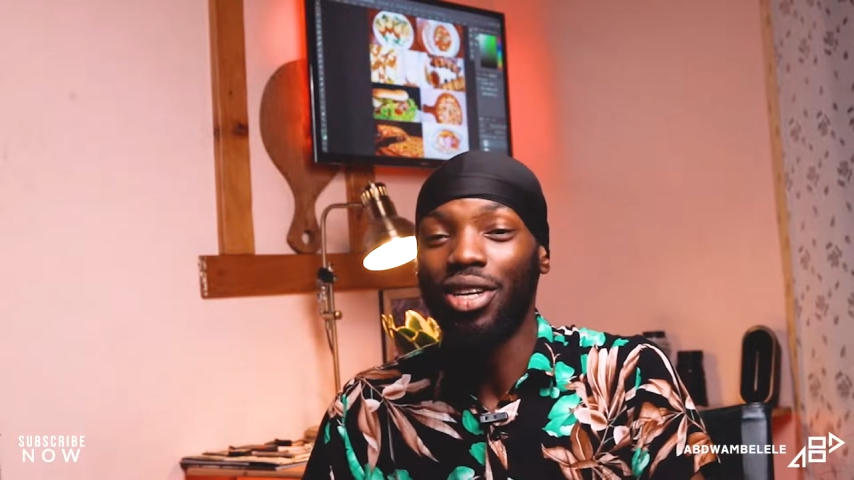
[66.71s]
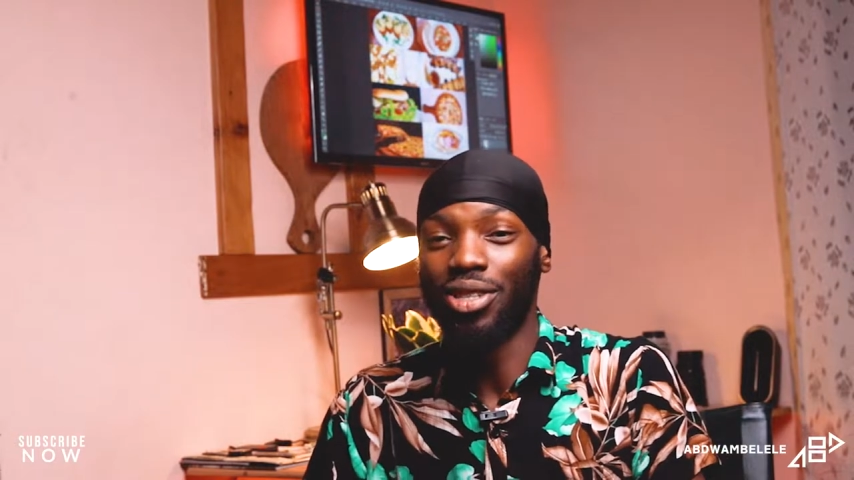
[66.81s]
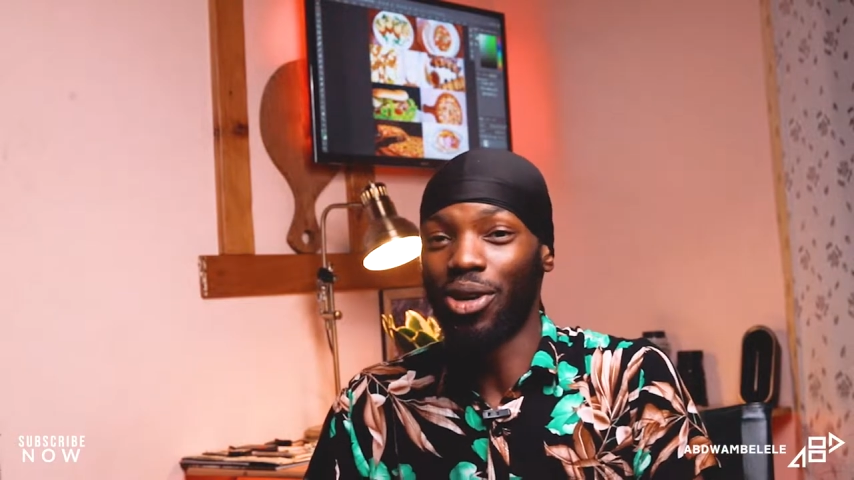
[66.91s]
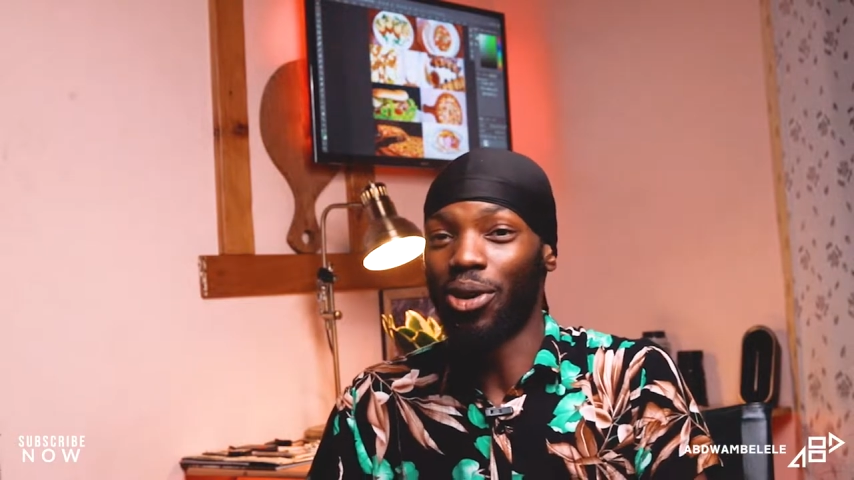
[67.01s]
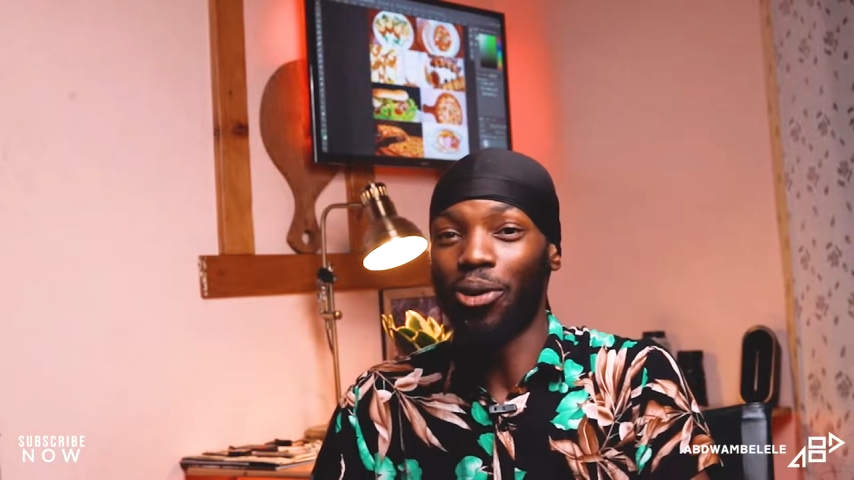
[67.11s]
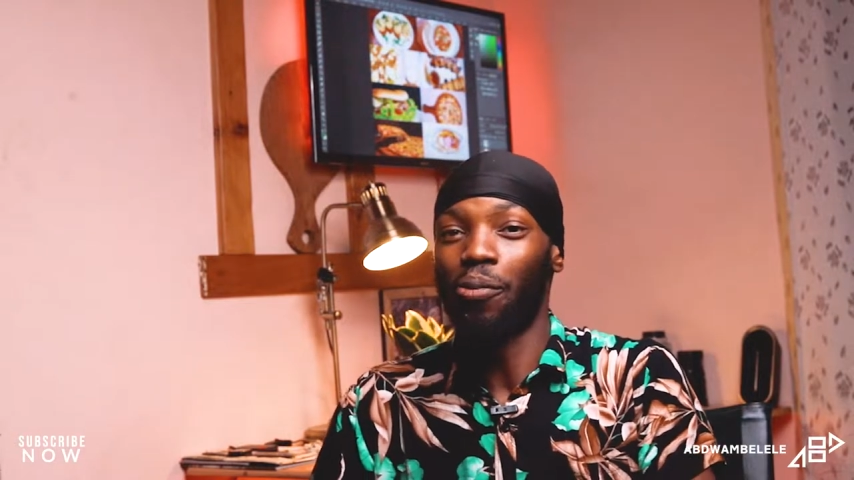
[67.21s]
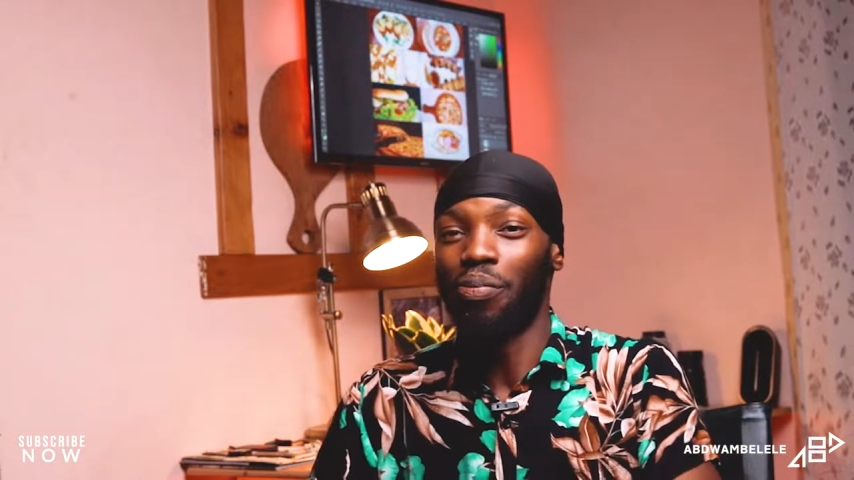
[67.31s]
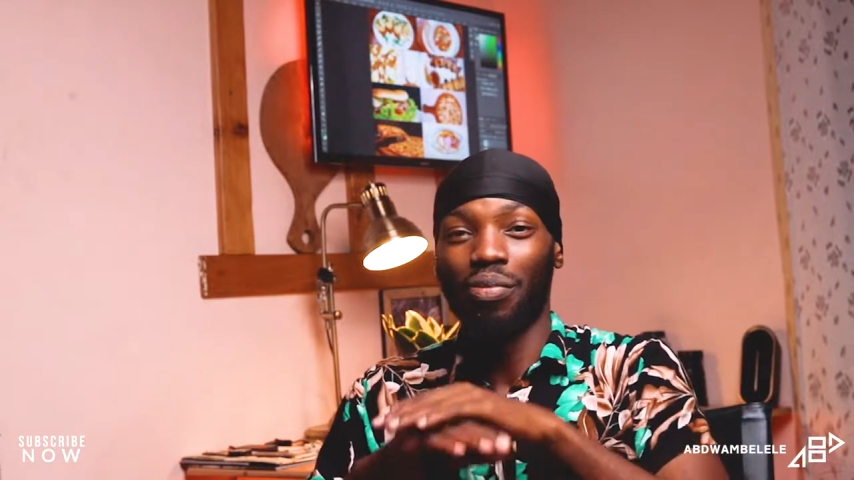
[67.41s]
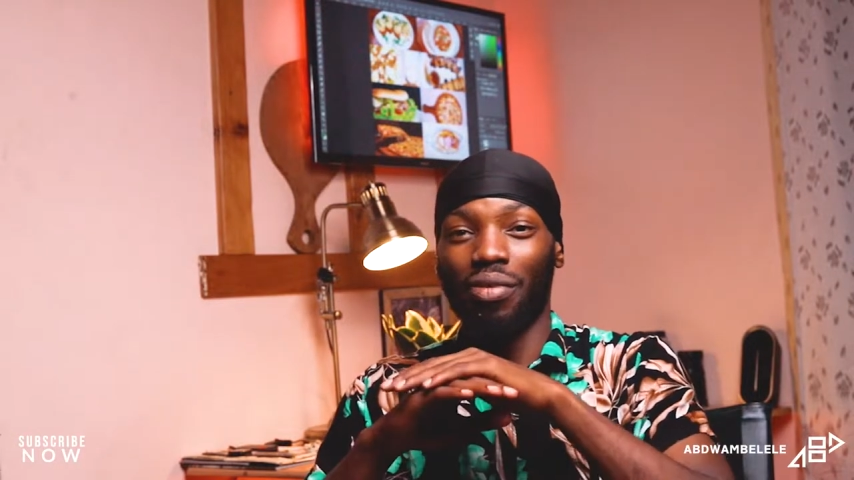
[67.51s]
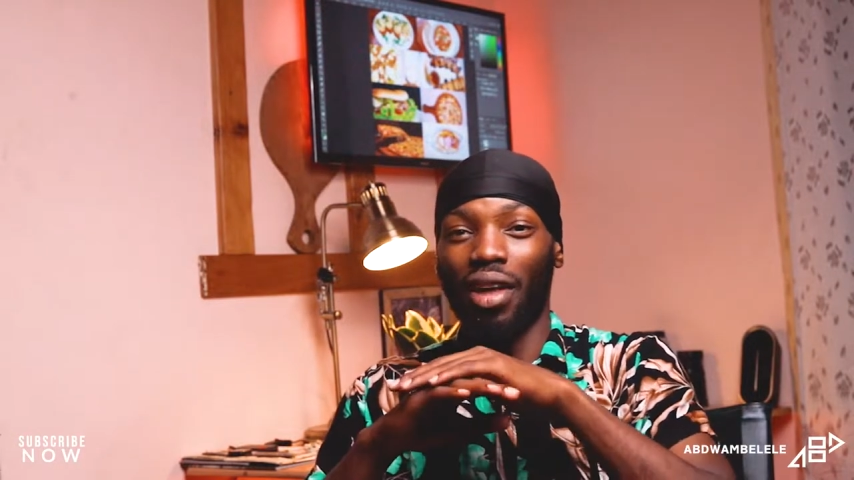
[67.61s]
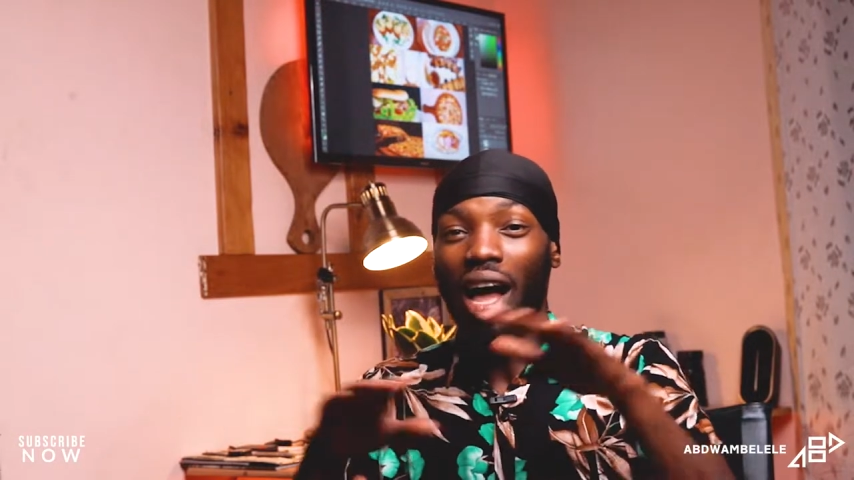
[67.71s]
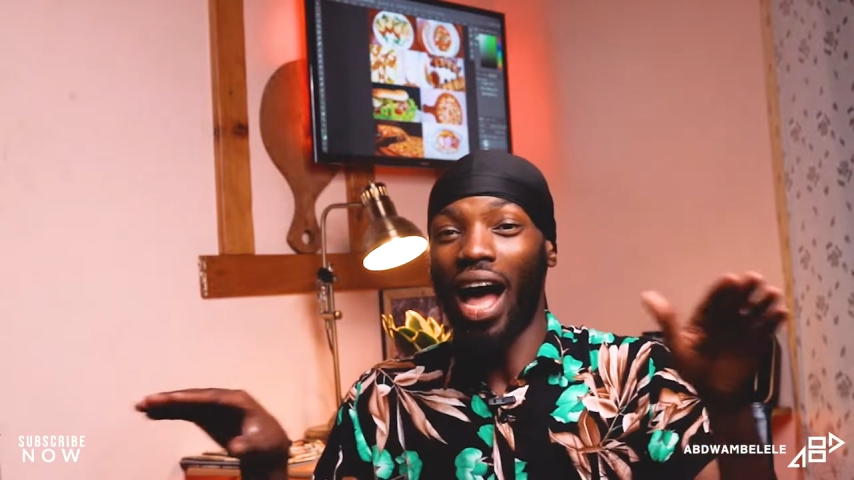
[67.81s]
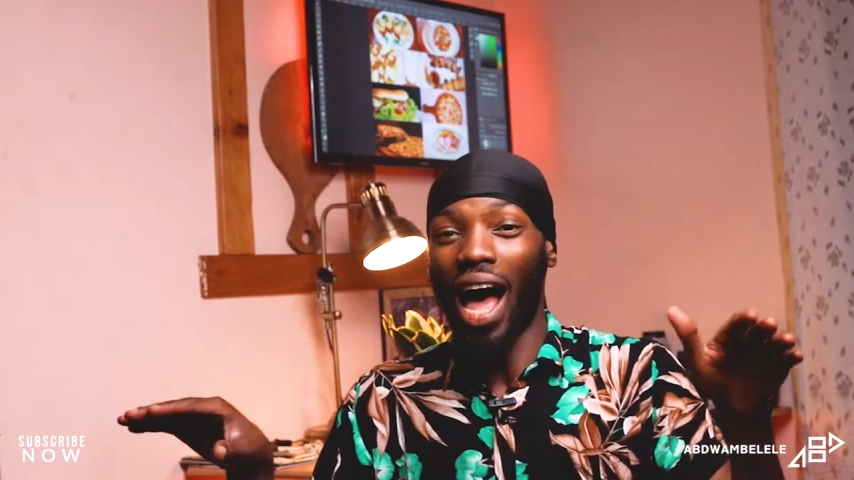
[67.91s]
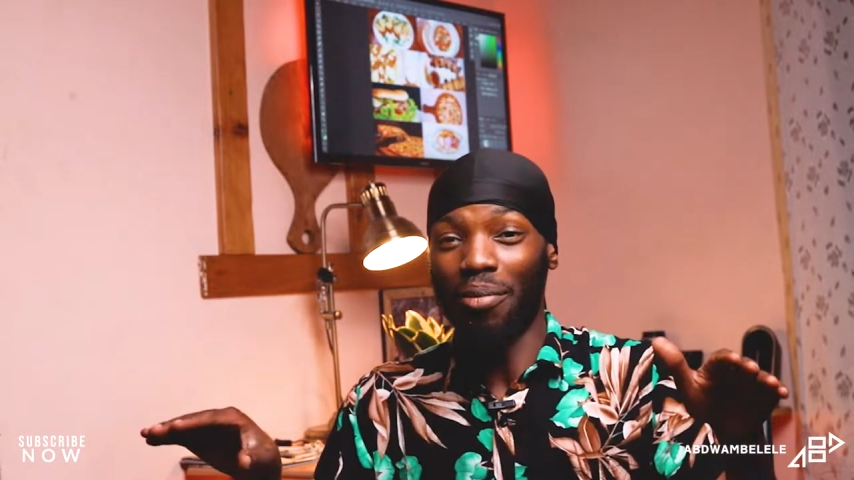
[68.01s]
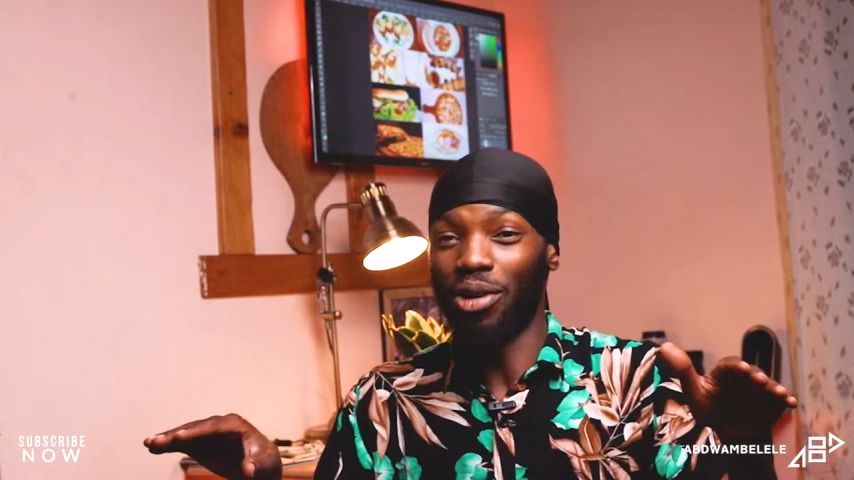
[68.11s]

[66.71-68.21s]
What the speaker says: So, I'm